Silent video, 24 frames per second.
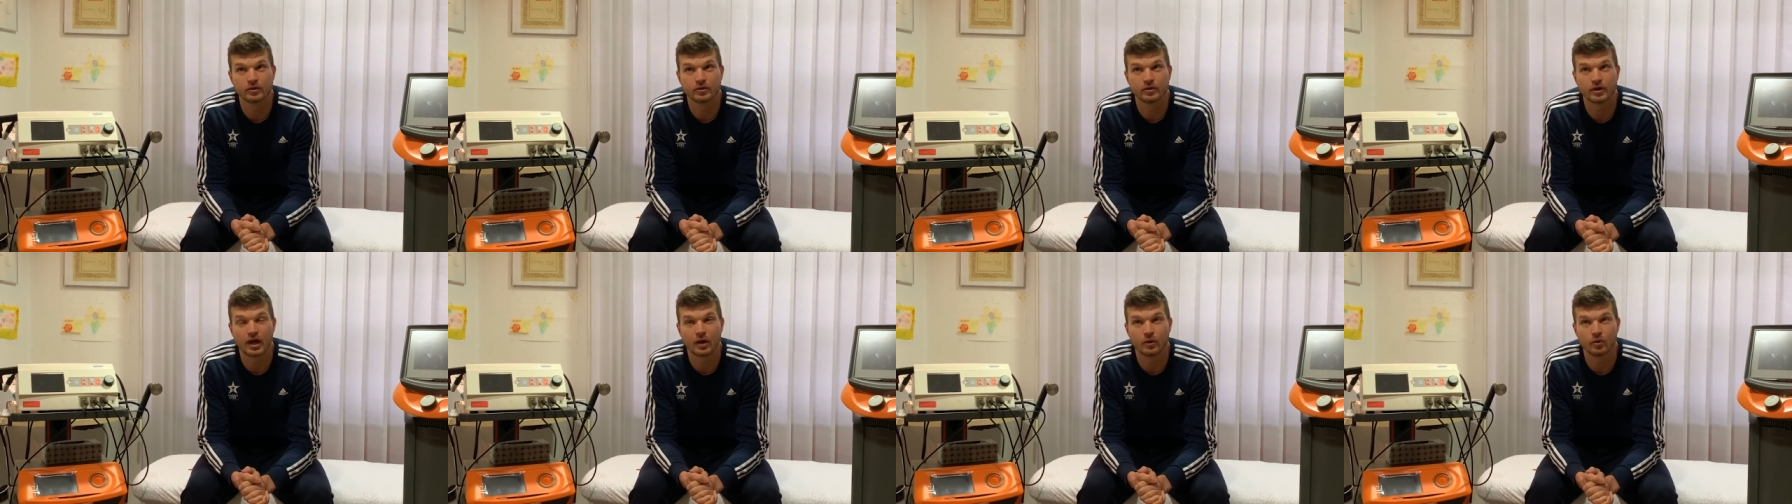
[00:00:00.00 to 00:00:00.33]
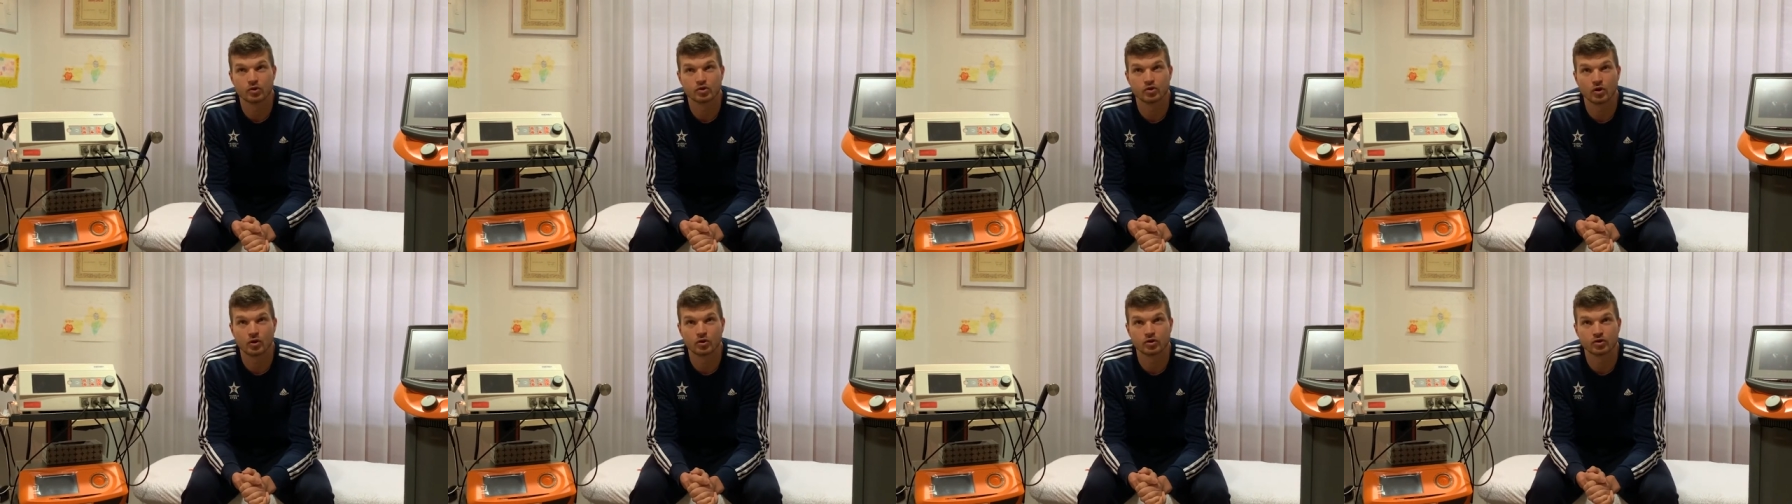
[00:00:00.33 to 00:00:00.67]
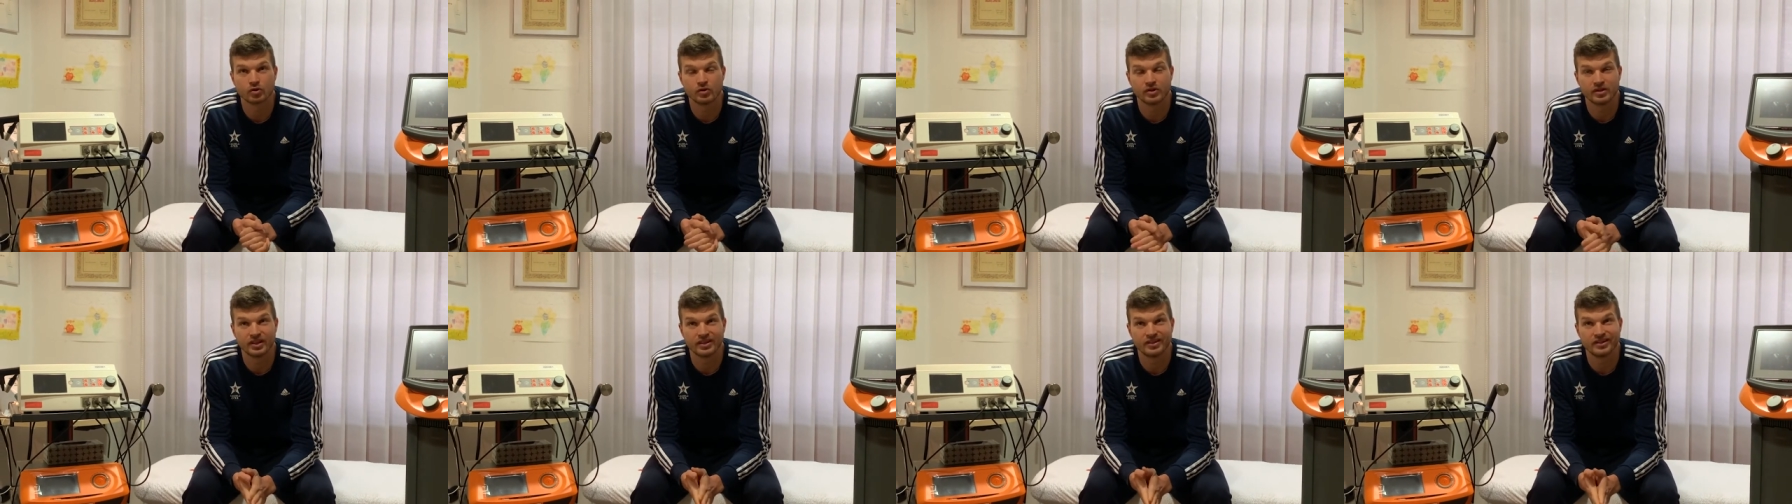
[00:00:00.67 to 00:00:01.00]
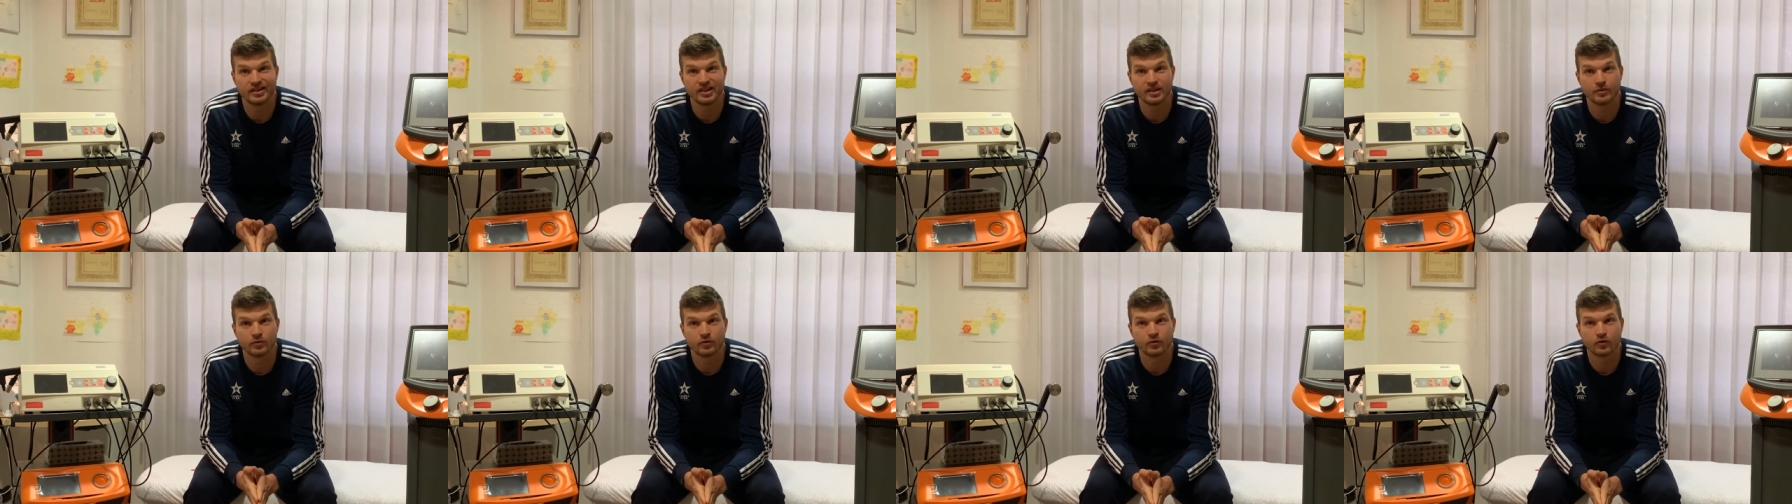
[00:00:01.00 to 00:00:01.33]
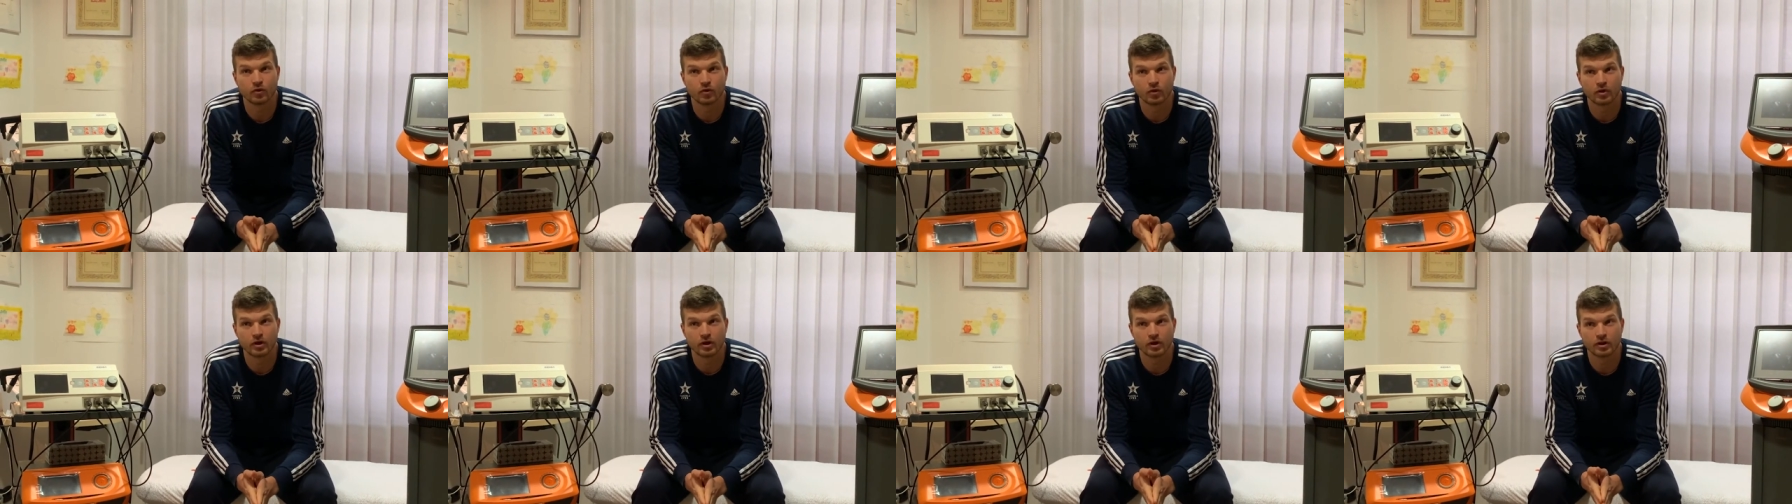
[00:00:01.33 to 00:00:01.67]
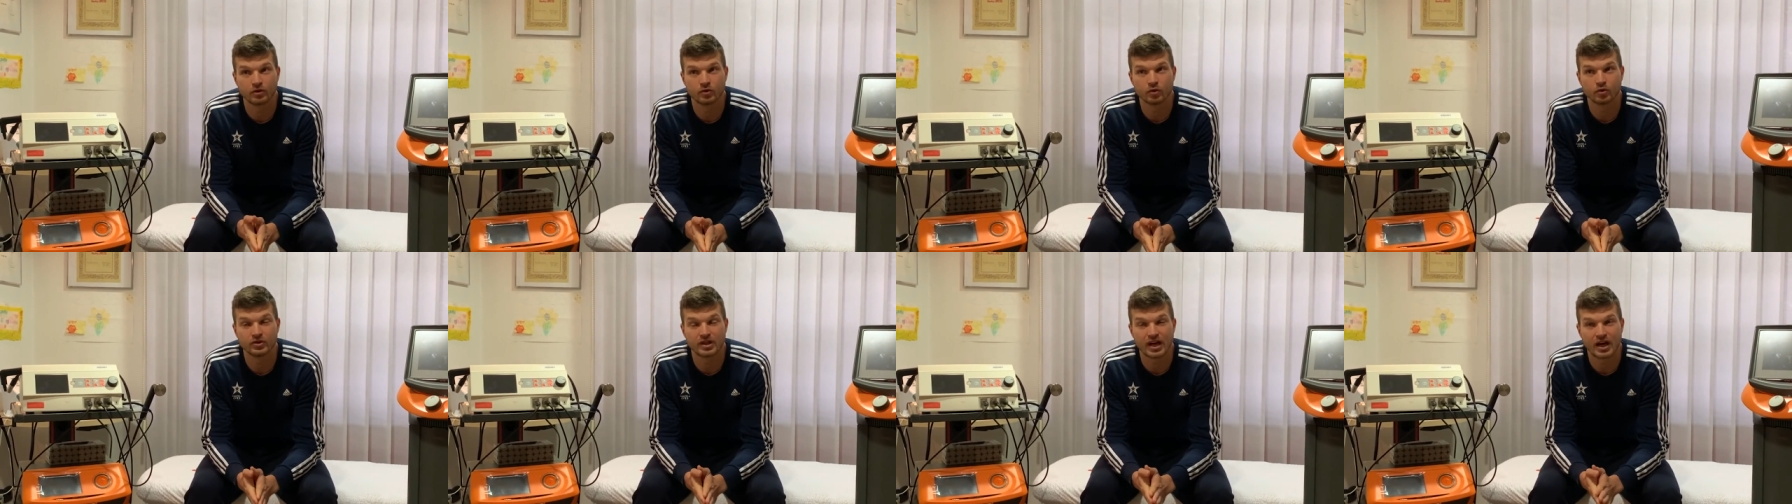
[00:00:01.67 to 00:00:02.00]
I was also in the team
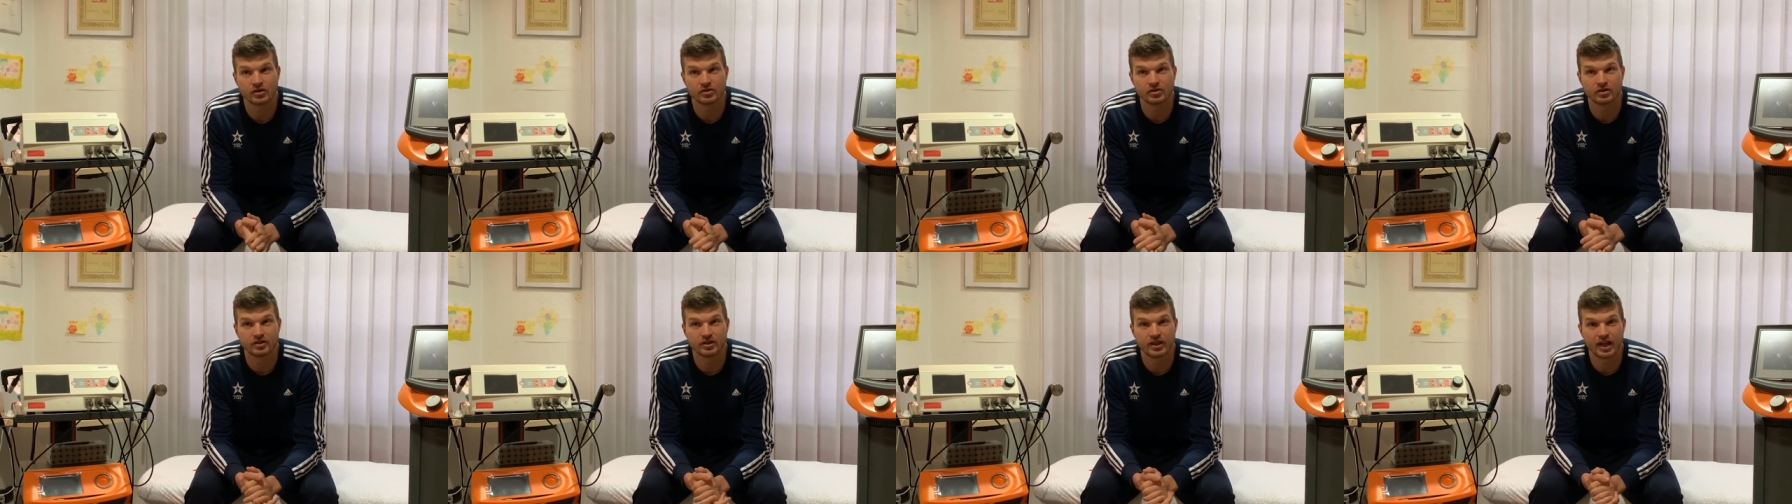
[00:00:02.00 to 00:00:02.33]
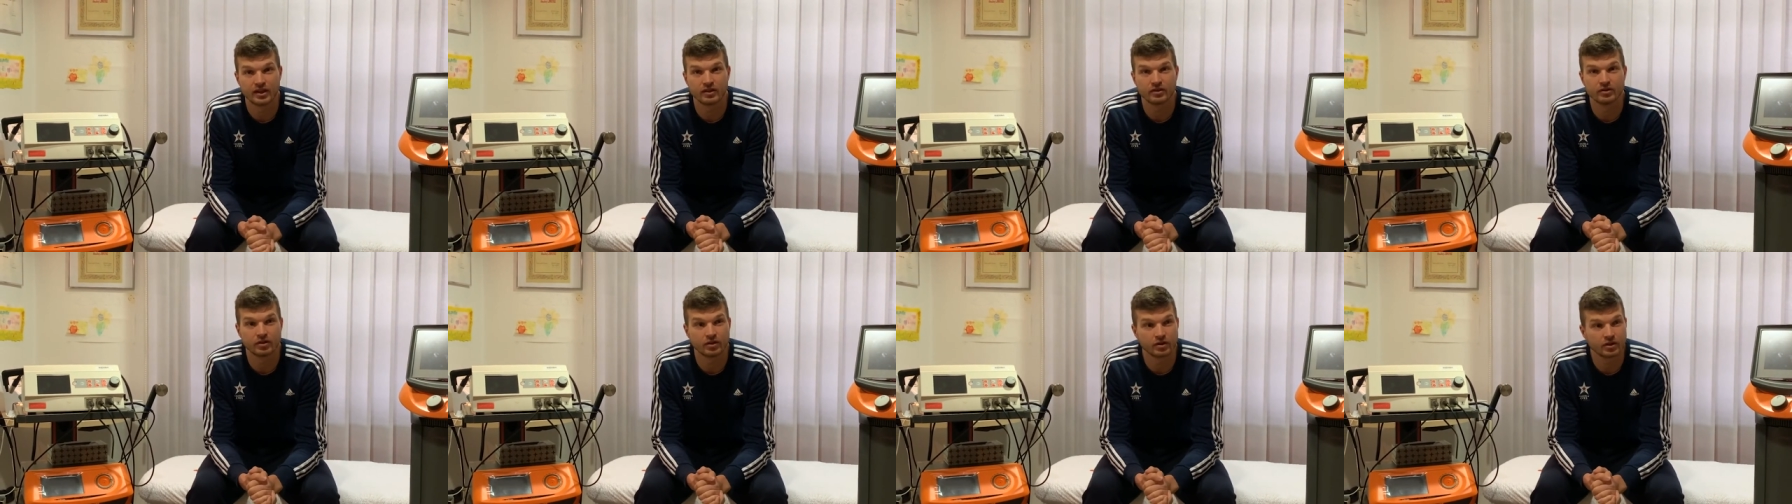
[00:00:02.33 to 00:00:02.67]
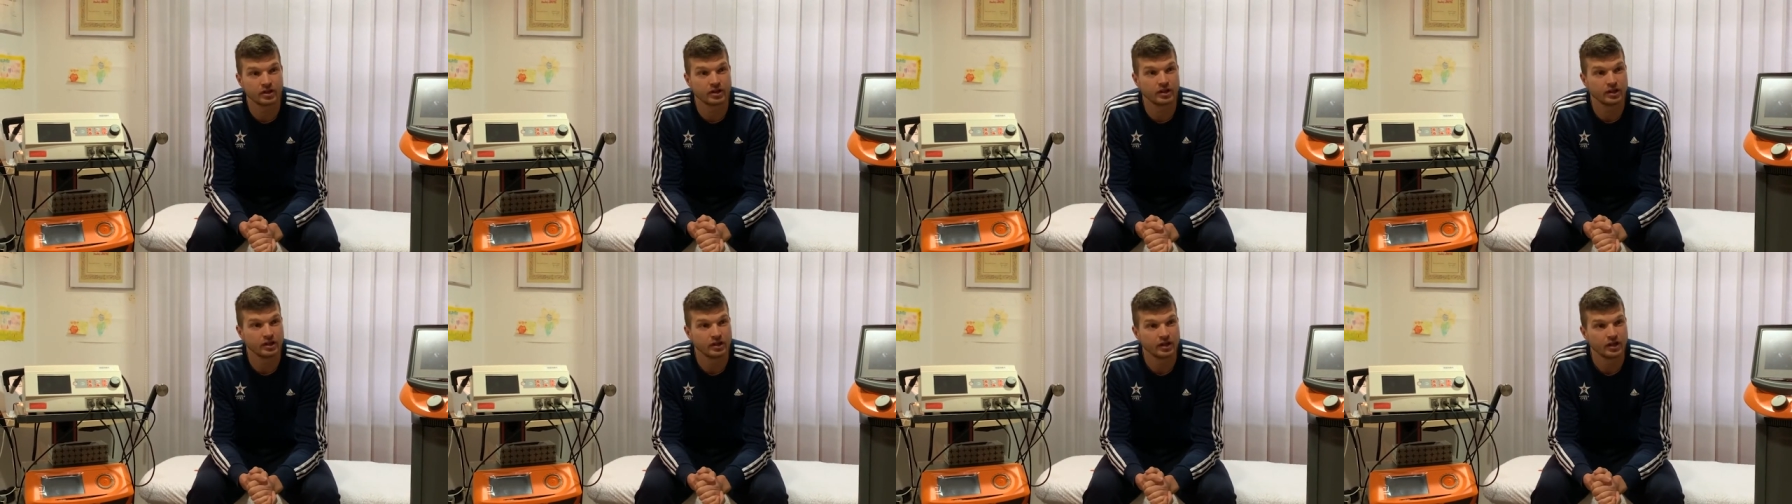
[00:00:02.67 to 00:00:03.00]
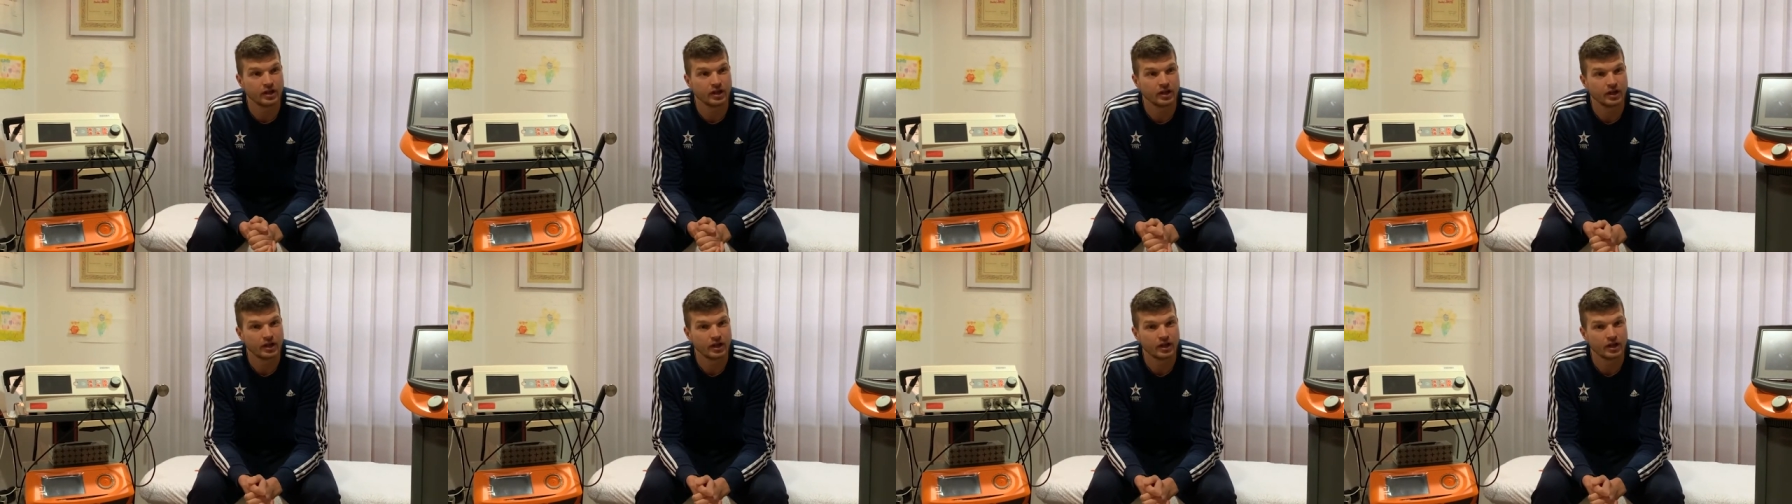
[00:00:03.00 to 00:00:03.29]
for 2010 Turkey